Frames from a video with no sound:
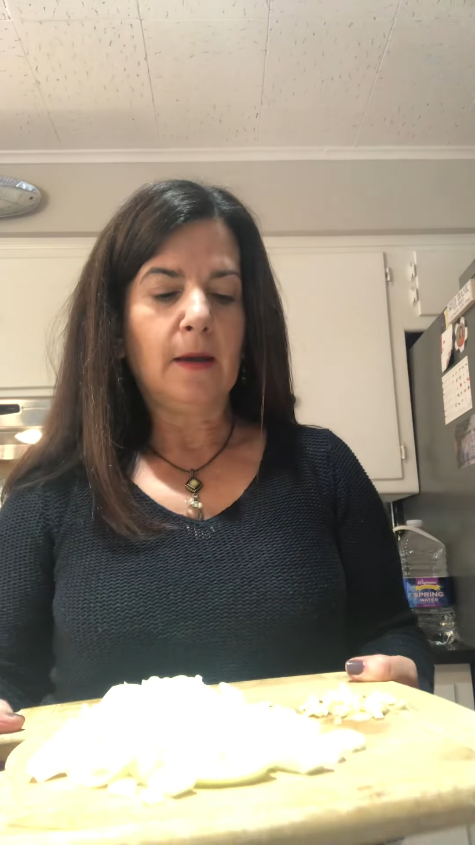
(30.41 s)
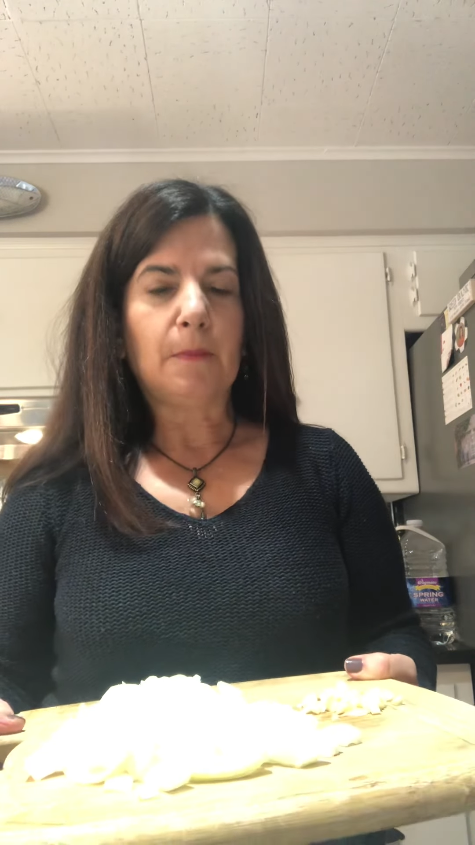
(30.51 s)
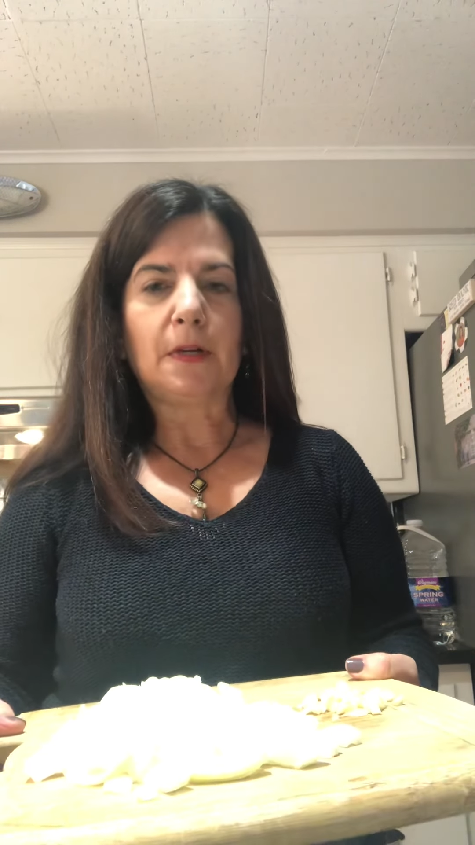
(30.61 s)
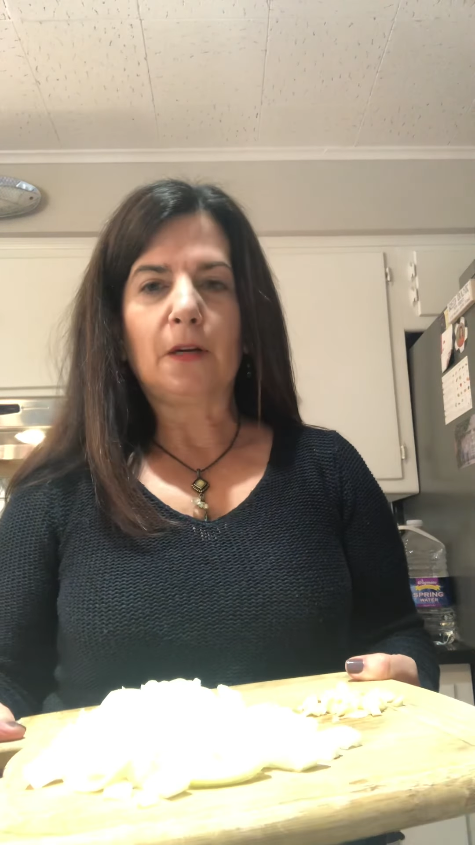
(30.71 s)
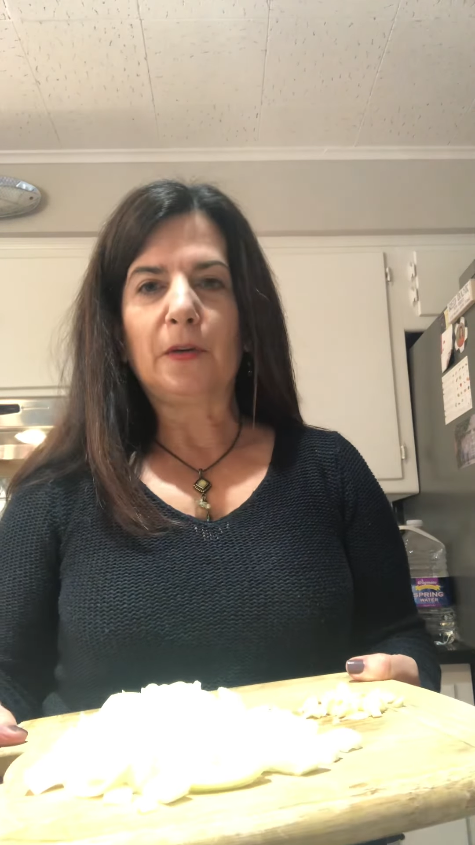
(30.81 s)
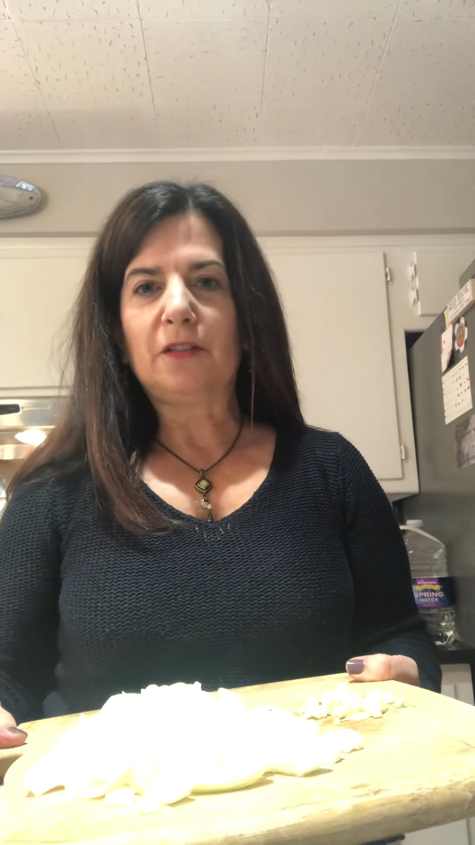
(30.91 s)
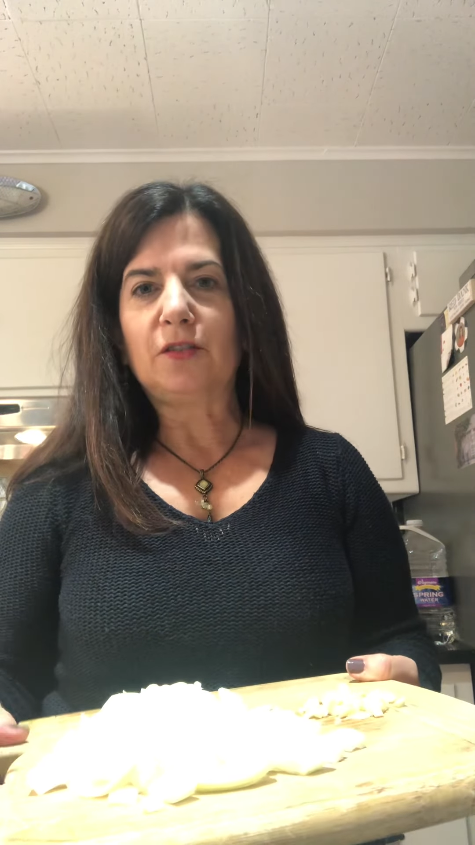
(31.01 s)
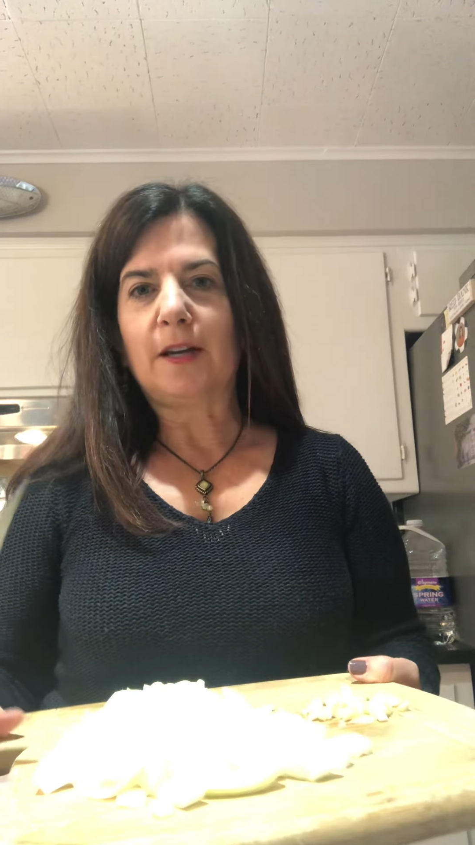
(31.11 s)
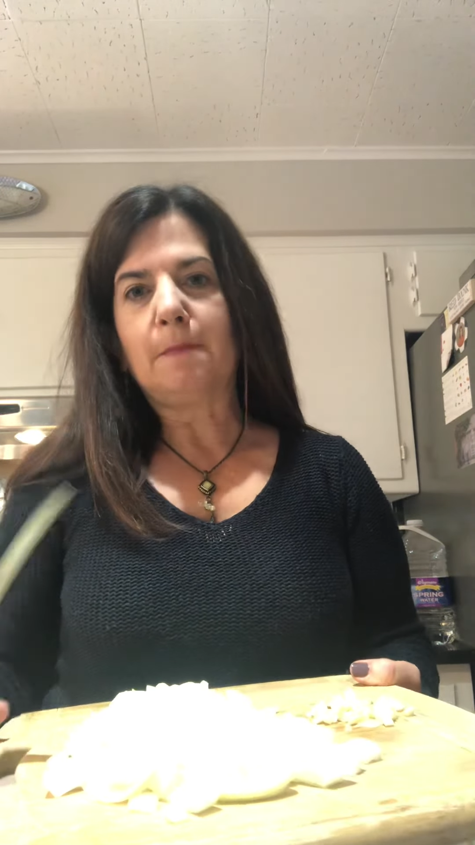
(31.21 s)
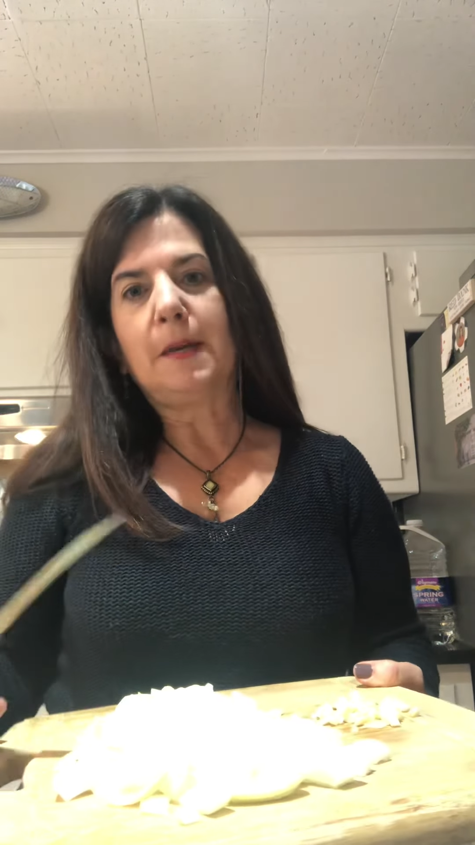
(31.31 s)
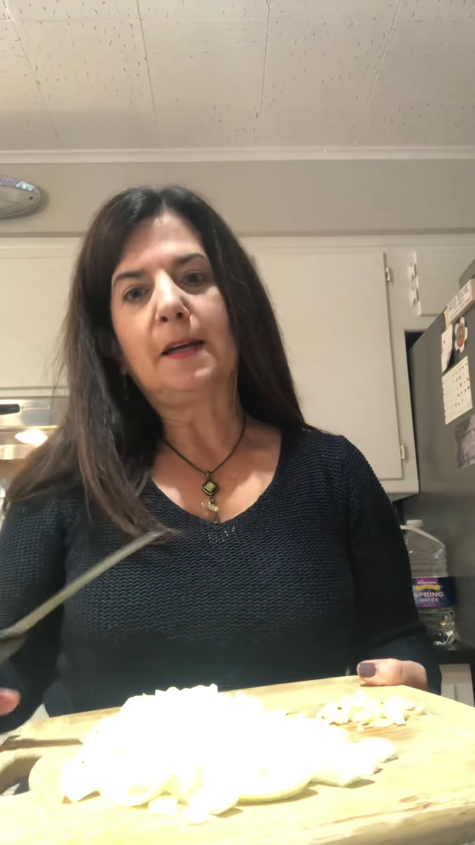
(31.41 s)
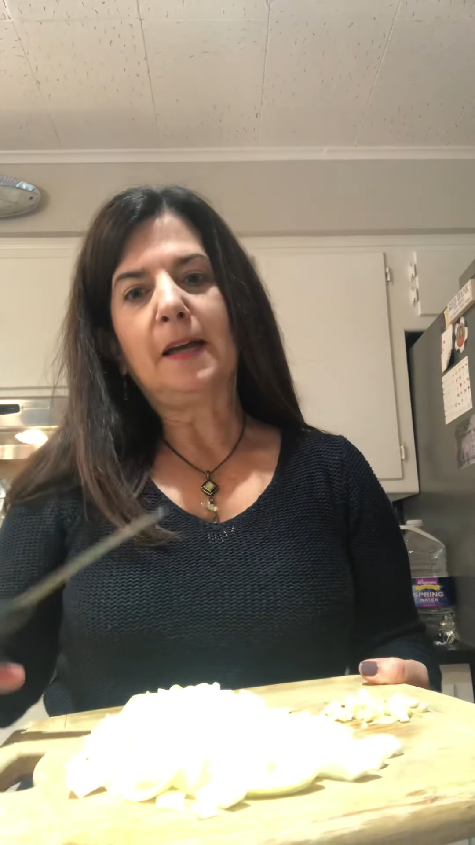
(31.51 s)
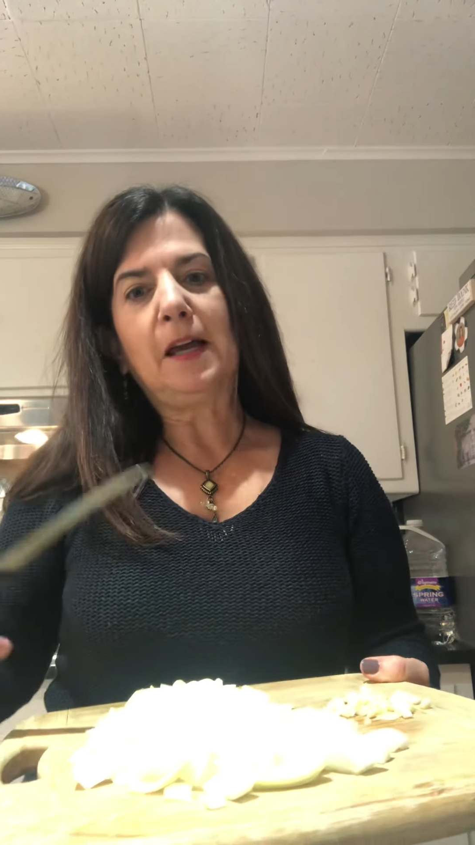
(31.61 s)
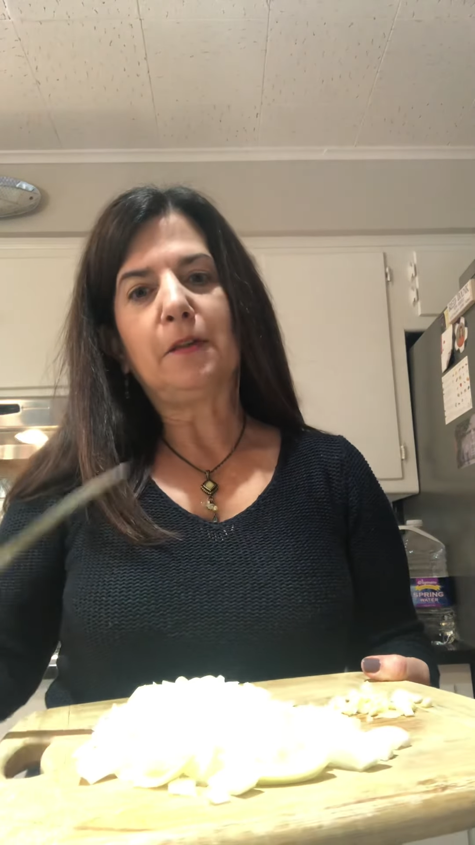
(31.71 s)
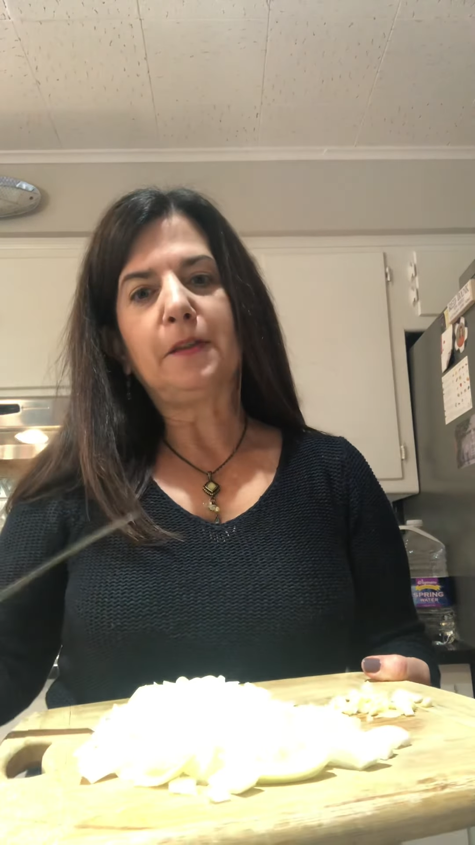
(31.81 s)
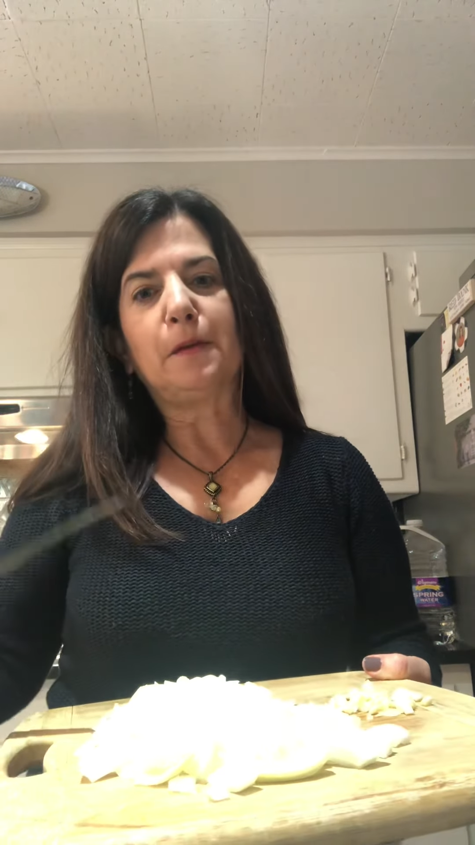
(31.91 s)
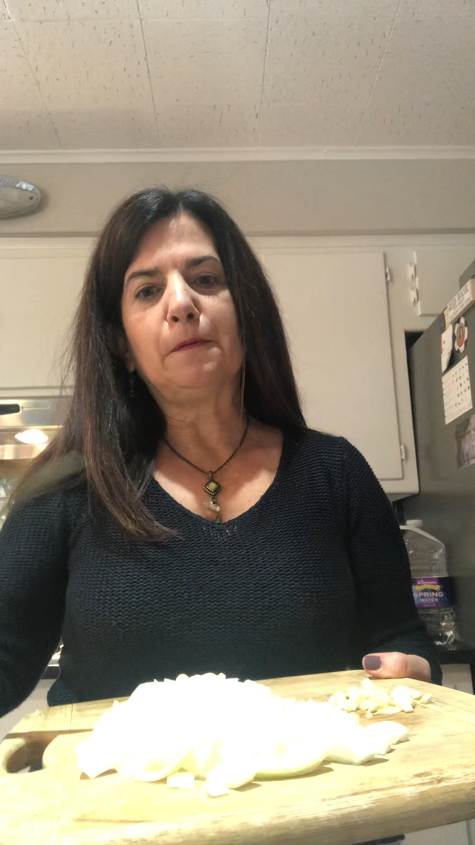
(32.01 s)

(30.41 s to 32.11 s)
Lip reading: but I always try and make a healthier